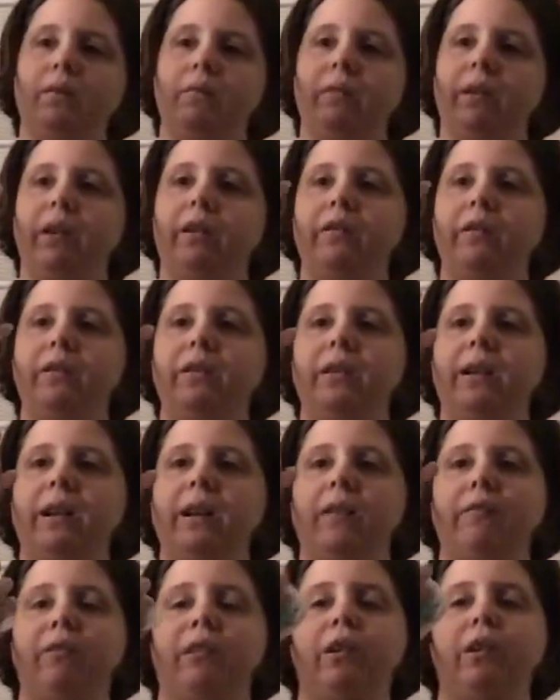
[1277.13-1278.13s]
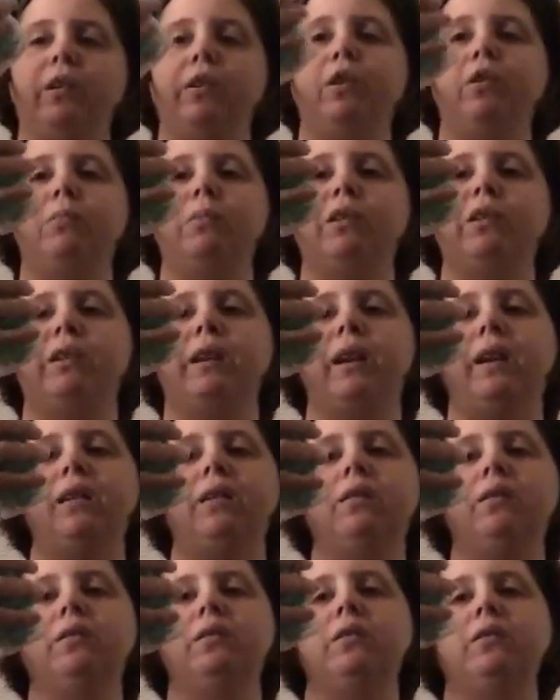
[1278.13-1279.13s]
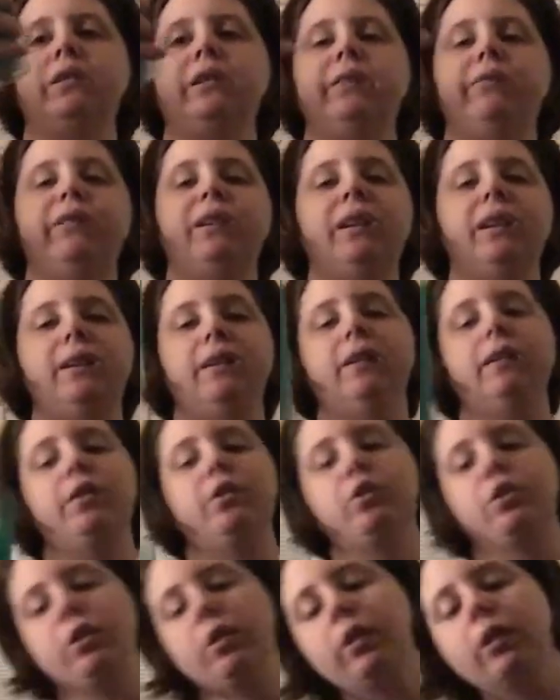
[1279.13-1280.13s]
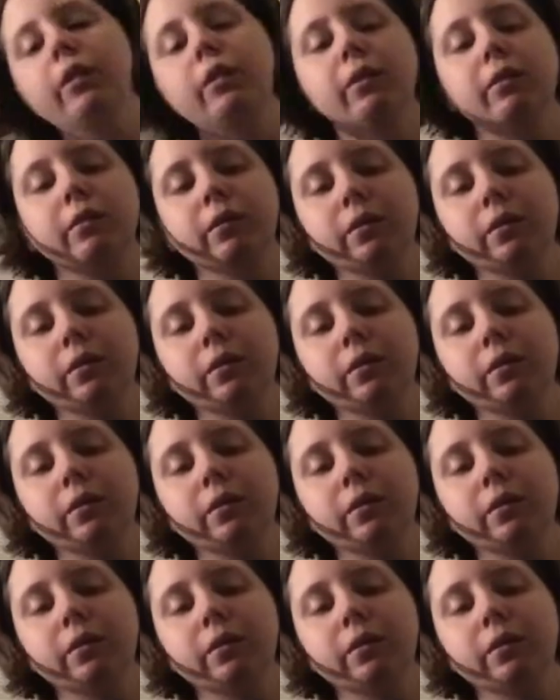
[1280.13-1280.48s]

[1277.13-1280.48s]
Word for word: We also have our No More Tangles Leave-In Conditioner.